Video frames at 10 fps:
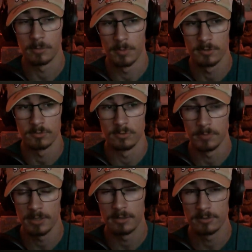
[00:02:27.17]
the person who
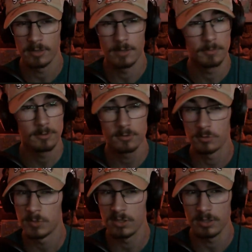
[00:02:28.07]
made this game doesn't
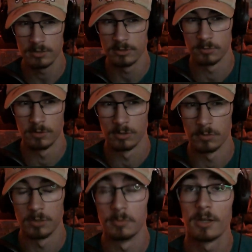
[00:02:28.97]
speak English very
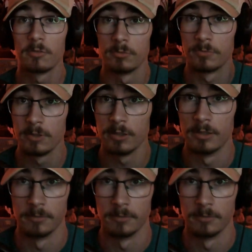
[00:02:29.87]
well, but I will fill in,